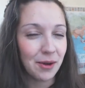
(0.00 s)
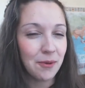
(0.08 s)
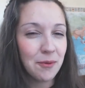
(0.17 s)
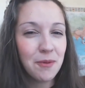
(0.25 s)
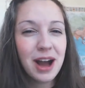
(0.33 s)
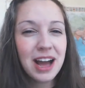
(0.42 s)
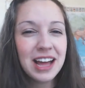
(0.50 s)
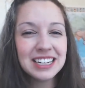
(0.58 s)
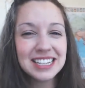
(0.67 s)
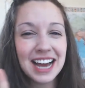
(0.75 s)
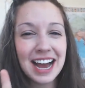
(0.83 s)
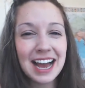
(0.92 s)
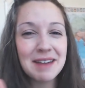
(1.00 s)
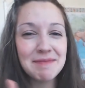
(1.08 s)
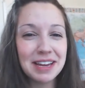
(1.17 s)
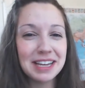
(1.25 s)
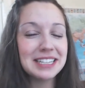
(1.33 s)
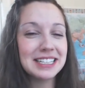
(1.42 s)
One time
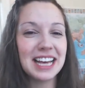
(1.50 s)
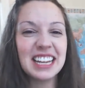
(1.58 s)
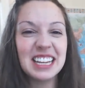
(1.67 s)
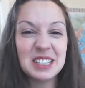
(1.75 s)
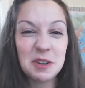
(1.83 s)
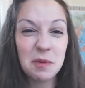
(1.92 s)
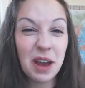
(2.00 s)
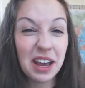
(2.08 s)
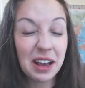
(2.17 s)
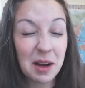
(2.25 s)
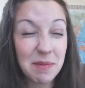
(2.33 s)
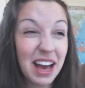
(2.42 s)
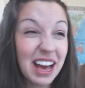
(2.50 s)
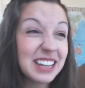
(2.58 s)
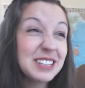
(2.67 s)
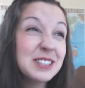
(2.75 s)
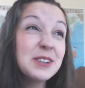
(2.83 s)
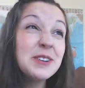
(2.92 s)
he decided to wake up
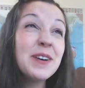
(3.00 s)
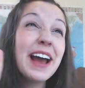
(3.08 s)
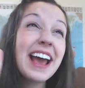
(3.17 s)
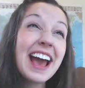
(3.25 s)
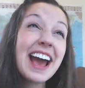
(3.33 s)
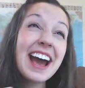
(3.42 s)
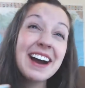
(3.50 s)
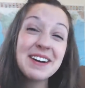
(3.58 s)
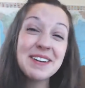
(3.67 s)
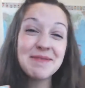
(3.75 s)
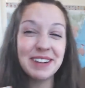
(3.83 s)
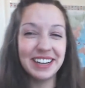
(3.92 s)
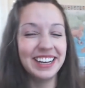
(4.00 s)
at 2 a.m.